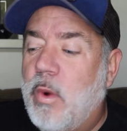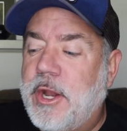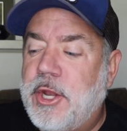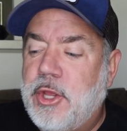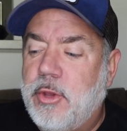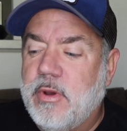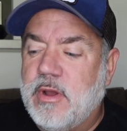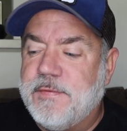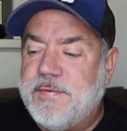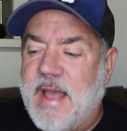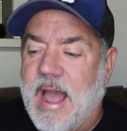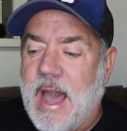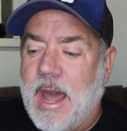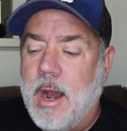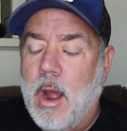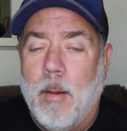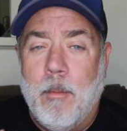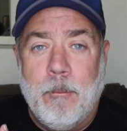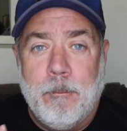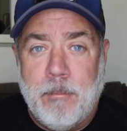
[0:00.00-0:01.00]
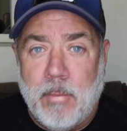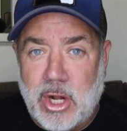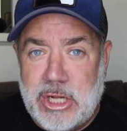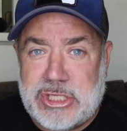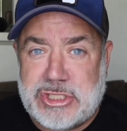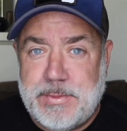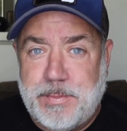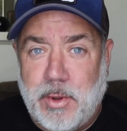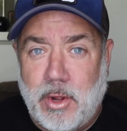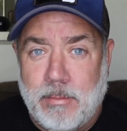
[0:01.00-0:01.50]
when you have had
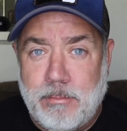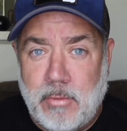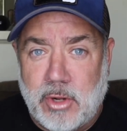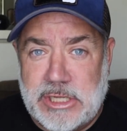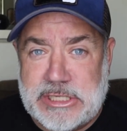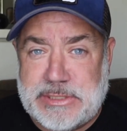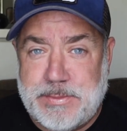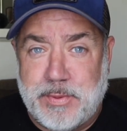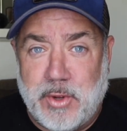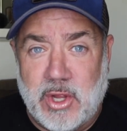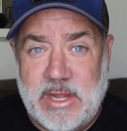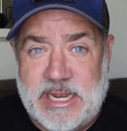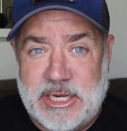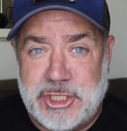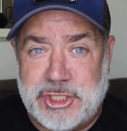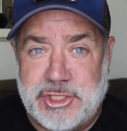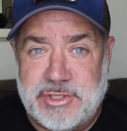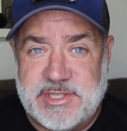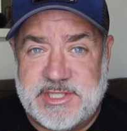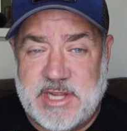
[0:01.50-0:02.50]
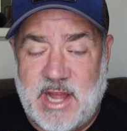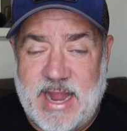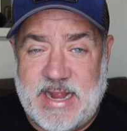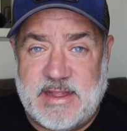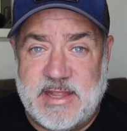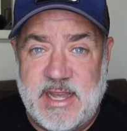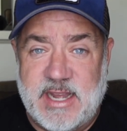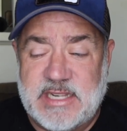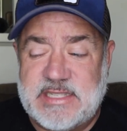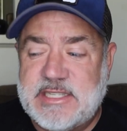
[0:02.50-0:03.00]
multiple, multiple issues like
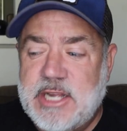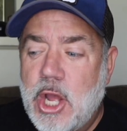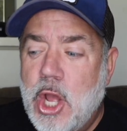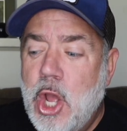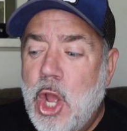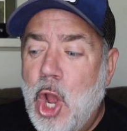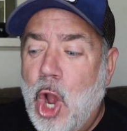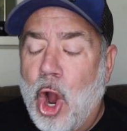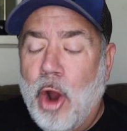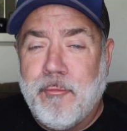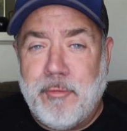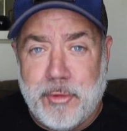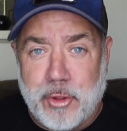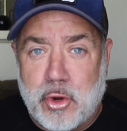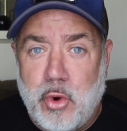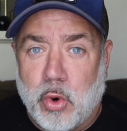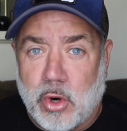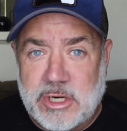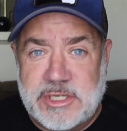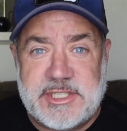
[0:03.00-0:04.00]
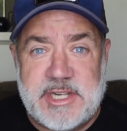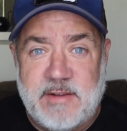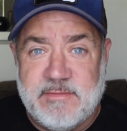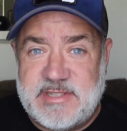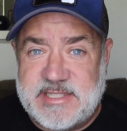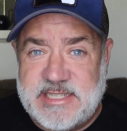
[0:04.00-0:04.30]
this over the course of